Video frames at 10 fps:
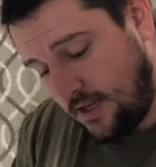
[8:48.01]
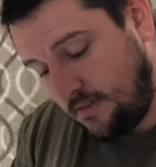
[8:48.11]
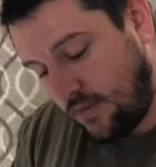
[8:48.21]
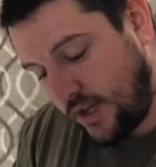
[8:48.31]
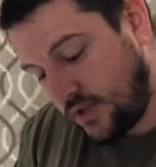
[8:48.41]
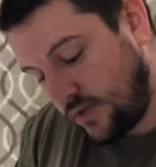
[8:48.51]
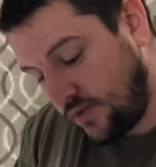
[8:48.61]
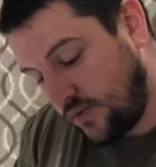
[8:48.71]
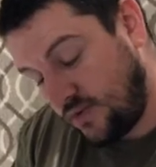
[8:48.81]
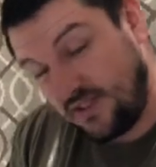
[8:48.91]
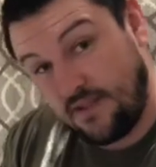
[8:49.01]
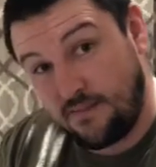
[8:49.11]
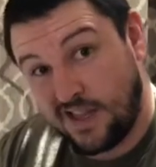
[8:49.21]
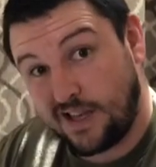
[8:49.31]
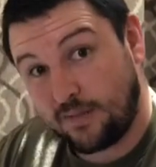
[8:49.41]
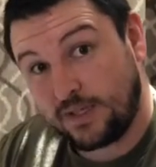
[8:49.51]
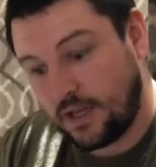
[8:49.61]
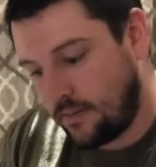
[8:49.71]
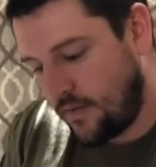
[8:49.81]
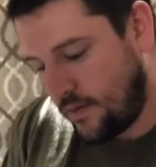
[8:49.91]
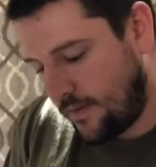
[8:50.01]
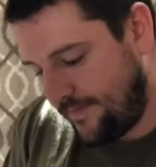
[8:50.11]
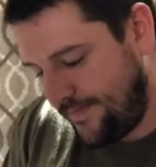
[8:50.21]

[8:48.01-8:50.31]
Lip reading: and break screws. I've made that mistake before.